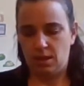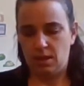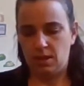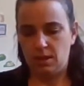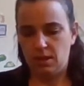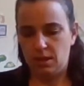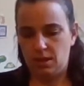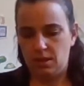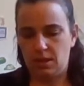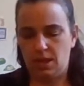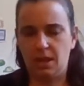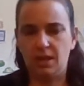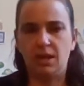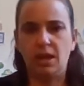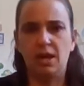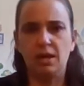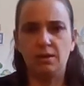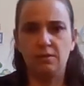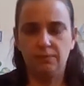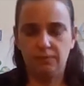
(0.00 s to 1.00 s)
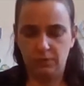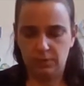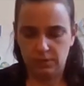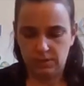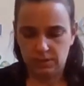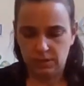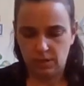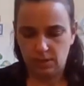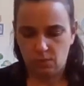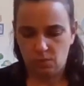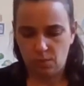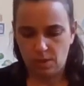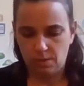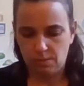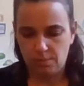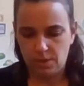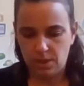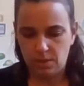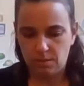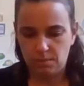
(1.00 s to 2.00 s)
And then that kind of looks like
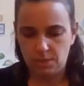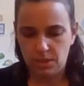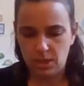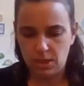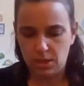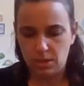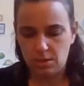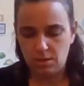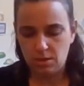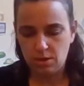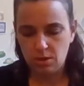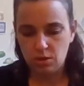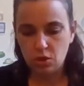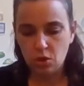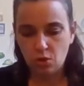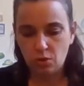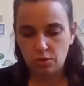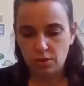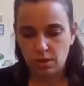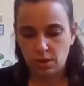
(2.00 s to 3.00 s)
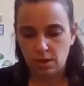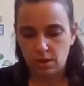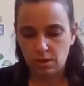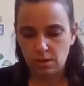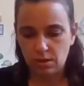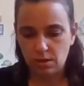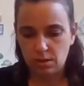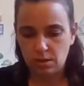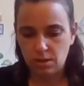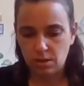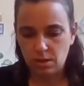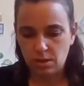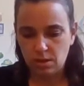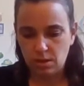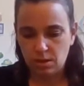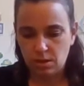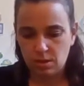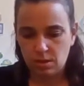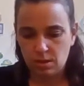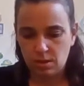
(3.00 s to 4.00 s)
what baby Yoda
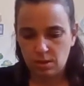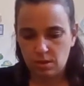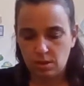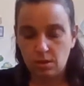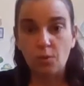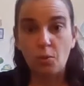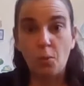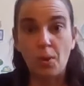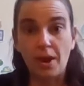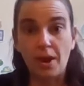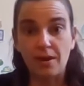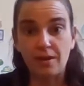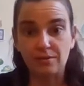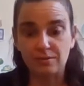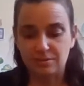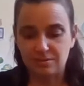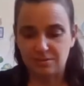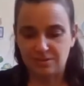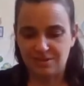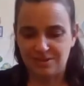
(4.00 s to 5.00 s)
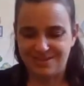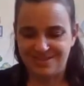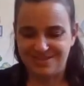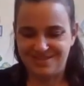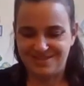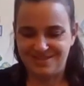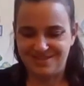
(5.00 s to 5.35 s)
wears.